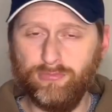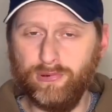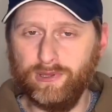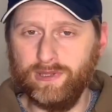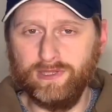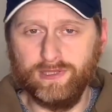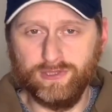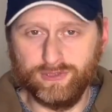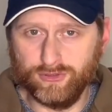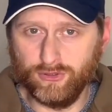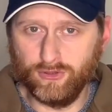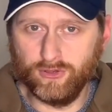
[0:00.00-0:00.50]
But
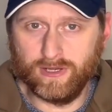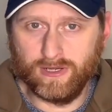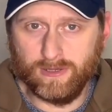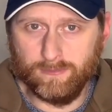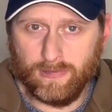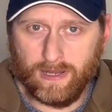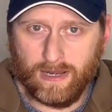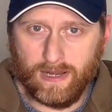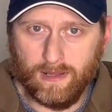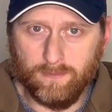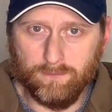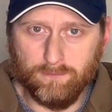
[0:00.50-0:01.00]
you're talking
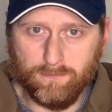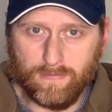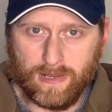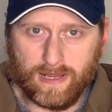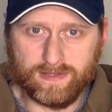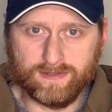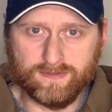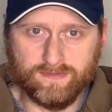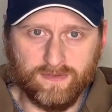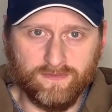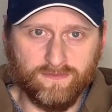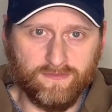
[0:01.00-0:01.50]
about a
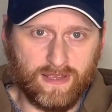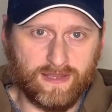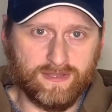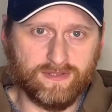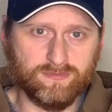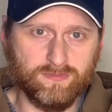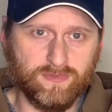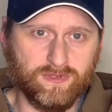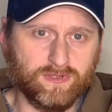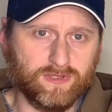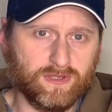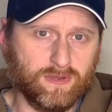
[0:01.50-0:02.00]
massive
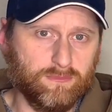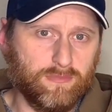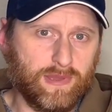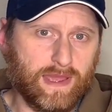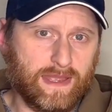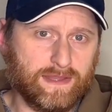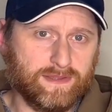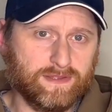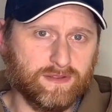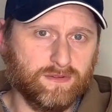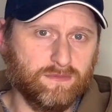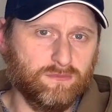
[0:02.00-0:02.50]
investment
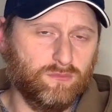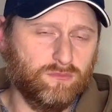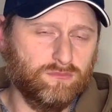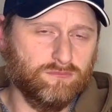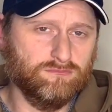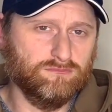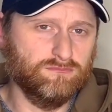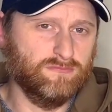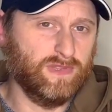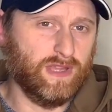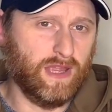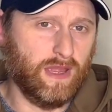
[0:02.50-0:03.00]
compared to,
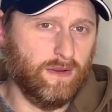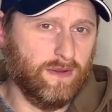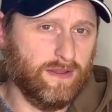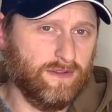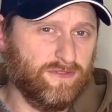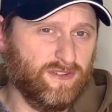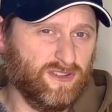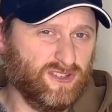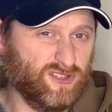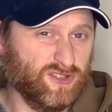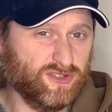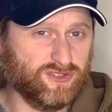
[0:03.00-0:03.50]
you know, if
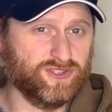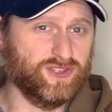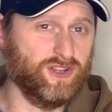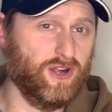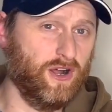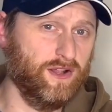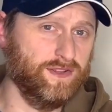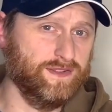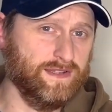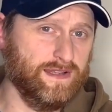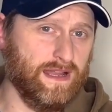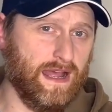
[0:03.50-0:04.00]
you're just
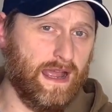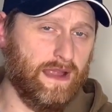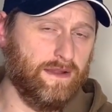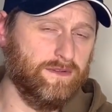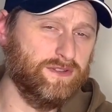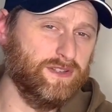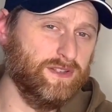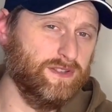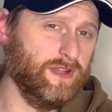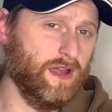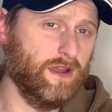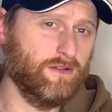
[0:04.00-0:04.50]
starting out,
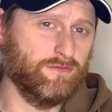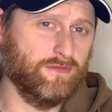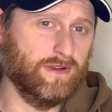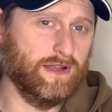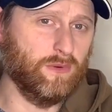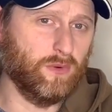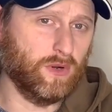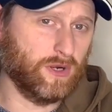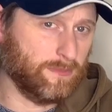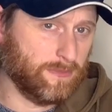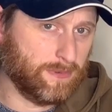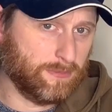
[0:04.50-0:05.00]
you don't really
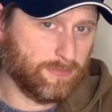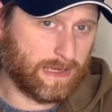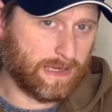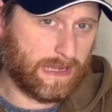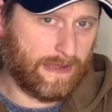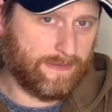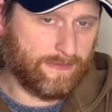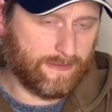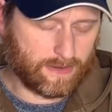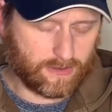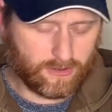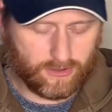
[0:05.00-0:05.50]
want to be
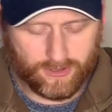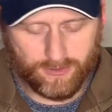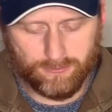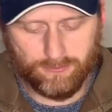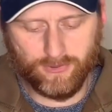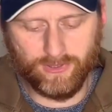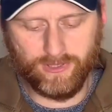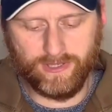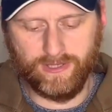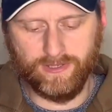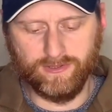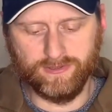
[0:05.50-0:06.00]
playing that kind of
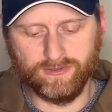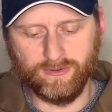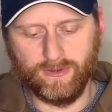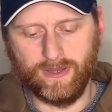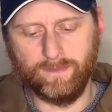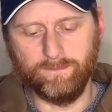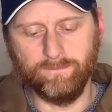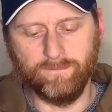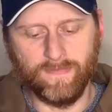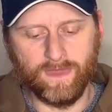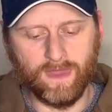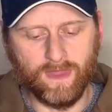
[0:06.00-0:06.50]
money into it.
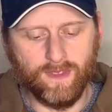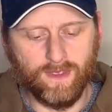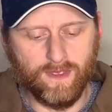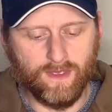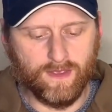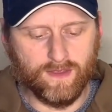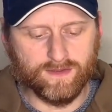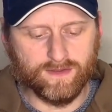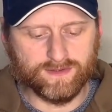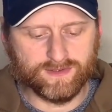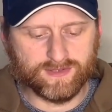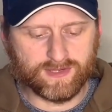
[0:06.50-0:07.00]

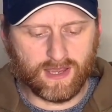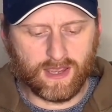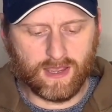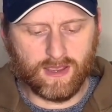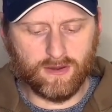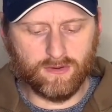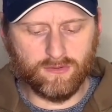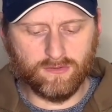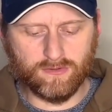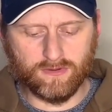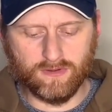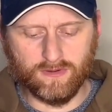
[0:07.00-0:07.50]

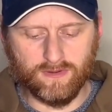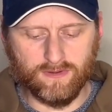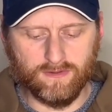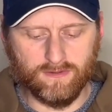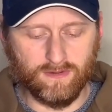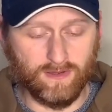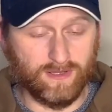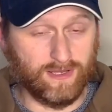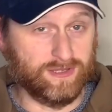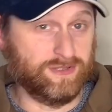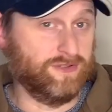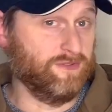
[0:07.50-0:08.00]
So,
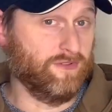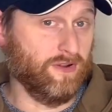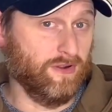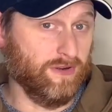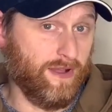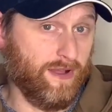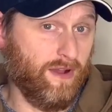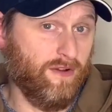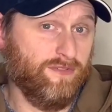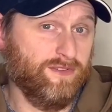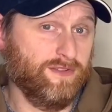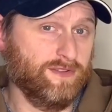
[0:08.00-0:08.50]
unless you've got it,
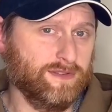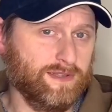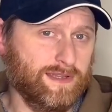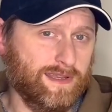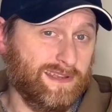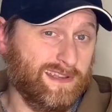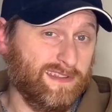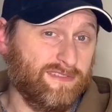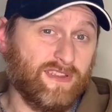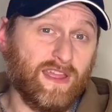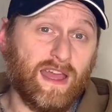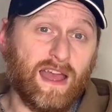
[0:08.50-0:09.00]
obviously,
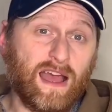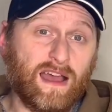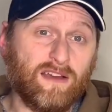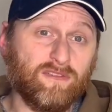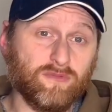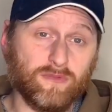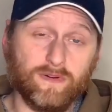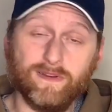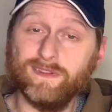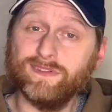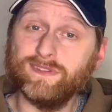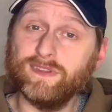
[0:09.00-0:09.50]
and if you have,
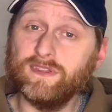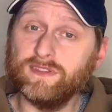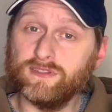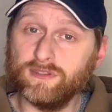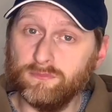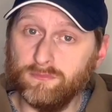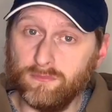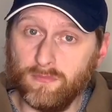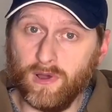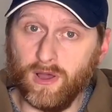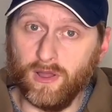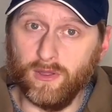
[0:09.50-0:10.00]
well, send
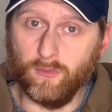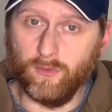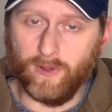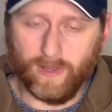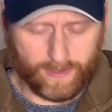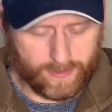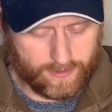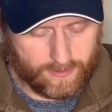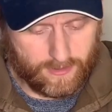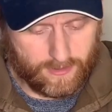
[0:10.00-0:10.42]
some my way.